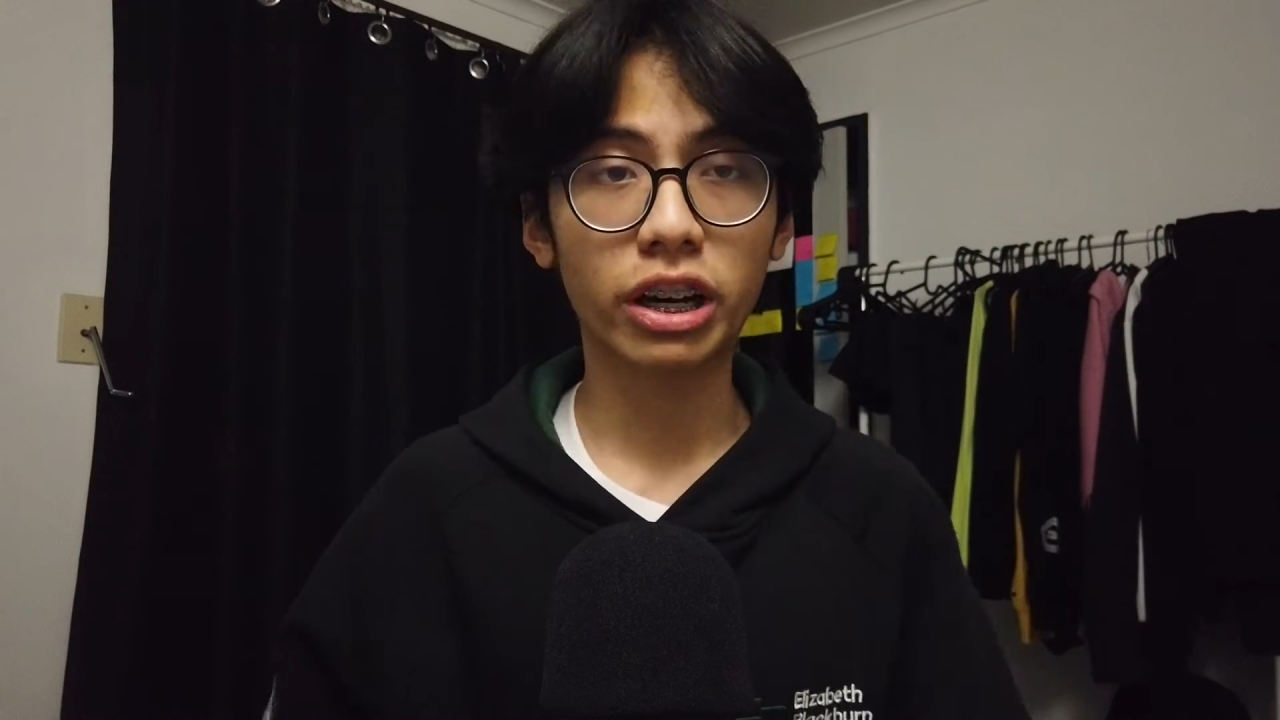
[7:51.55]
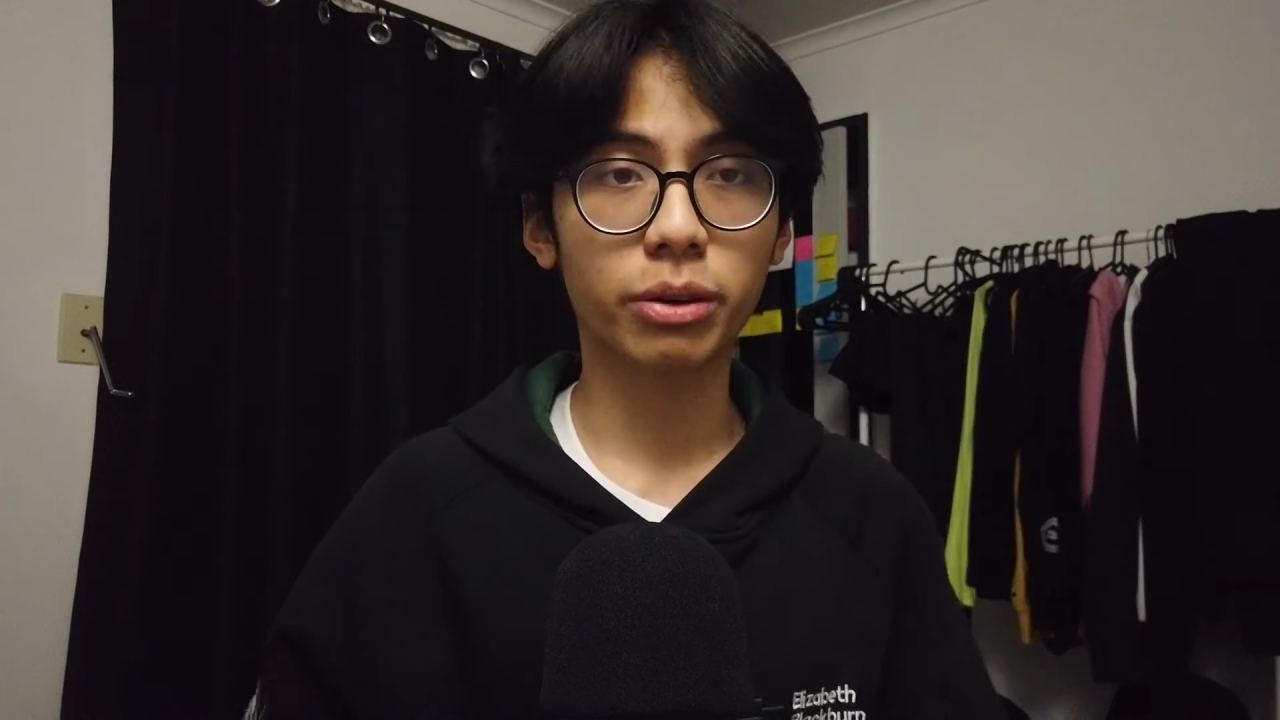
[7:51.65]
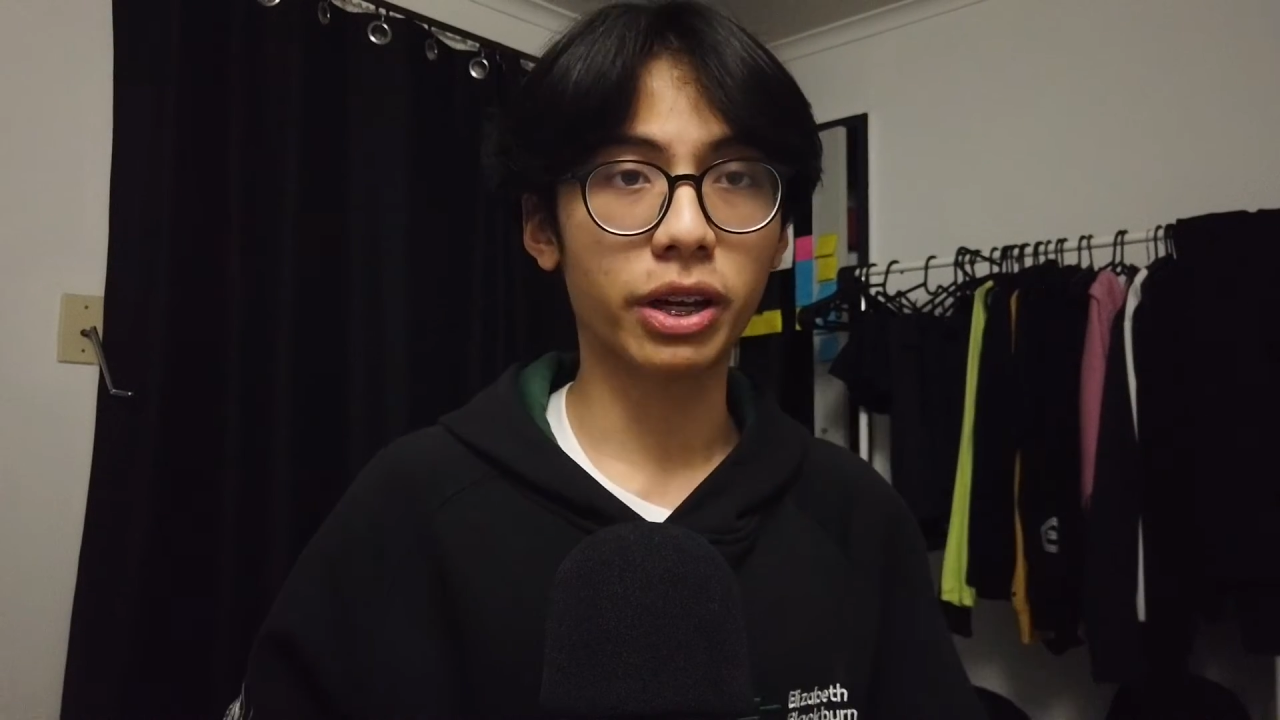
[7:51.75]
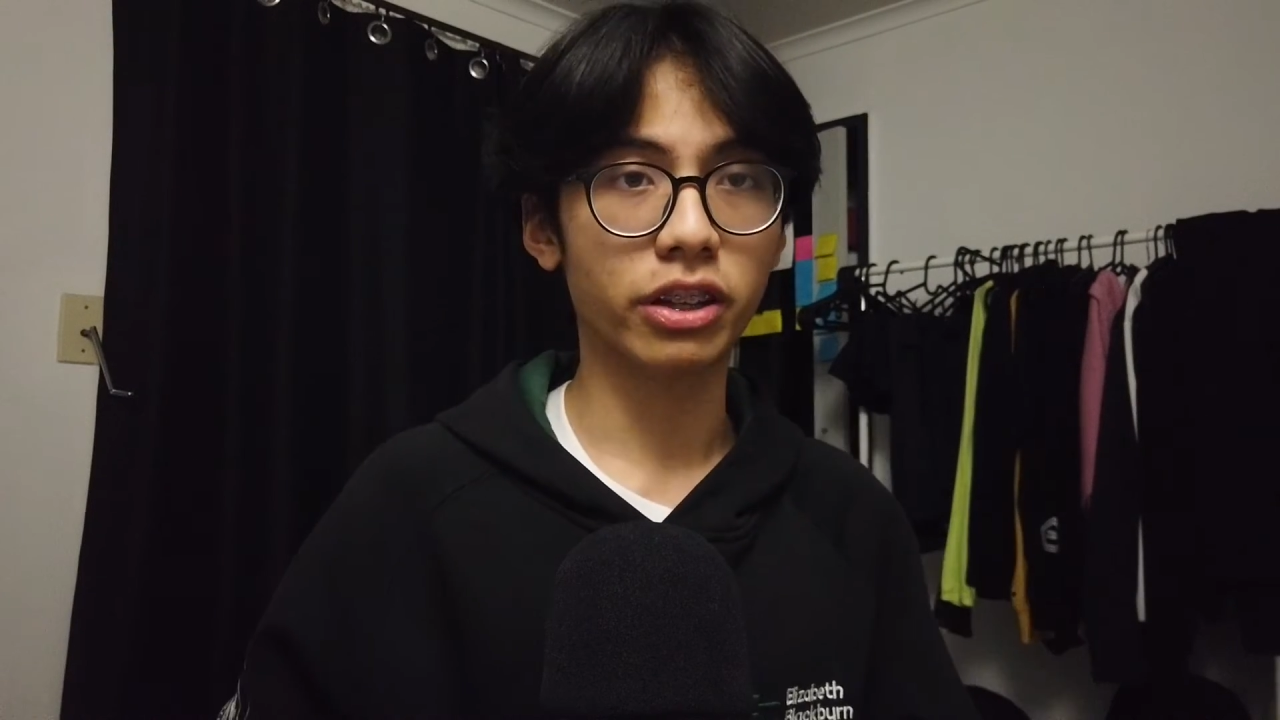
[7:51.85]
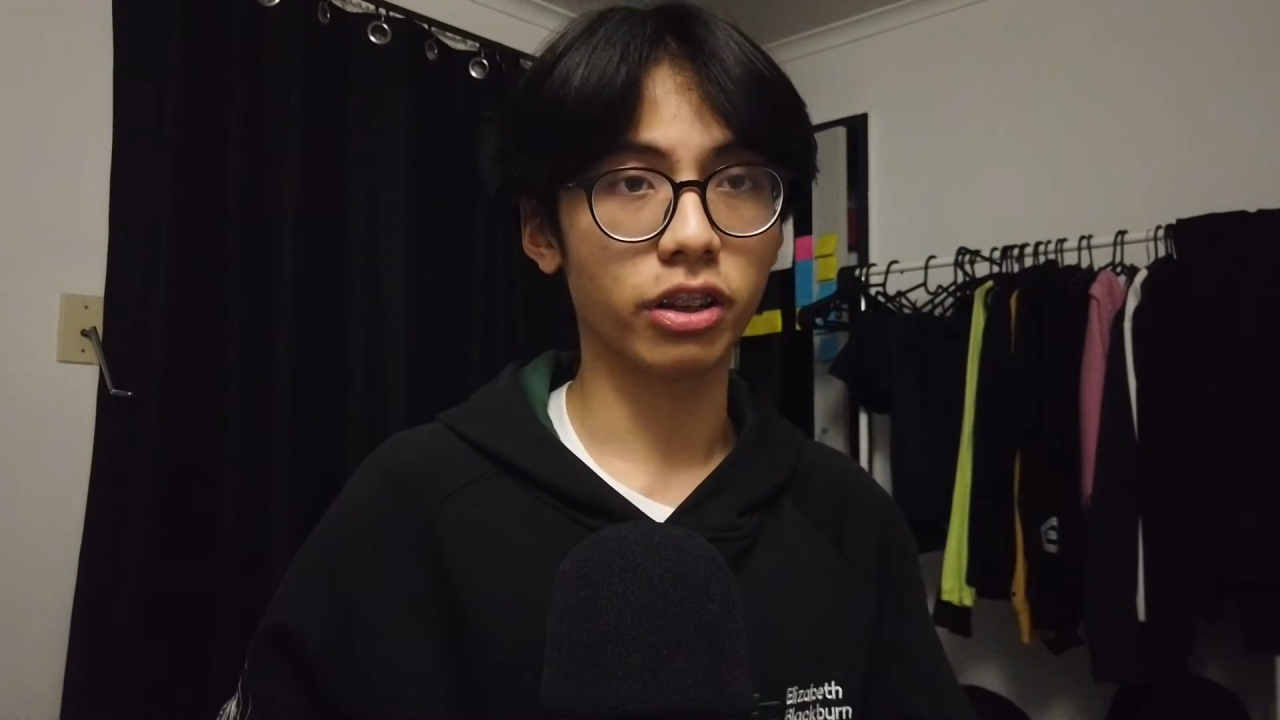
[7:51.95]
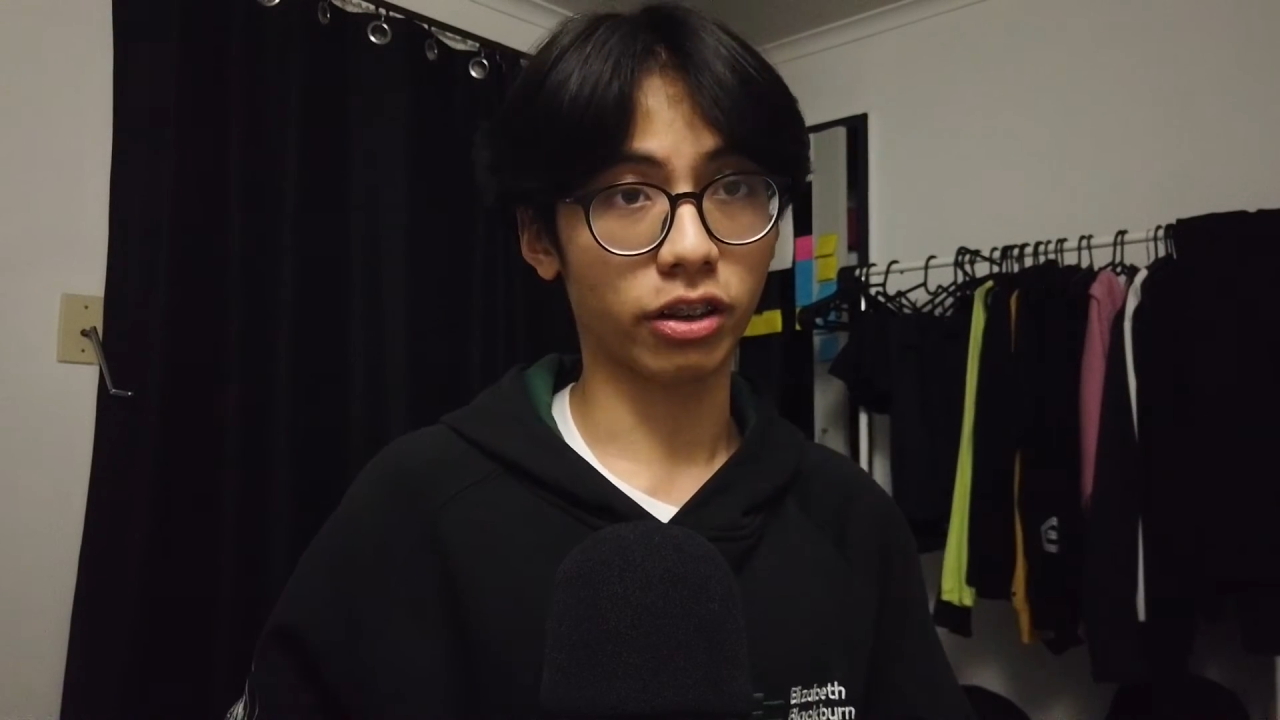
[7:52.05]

recommend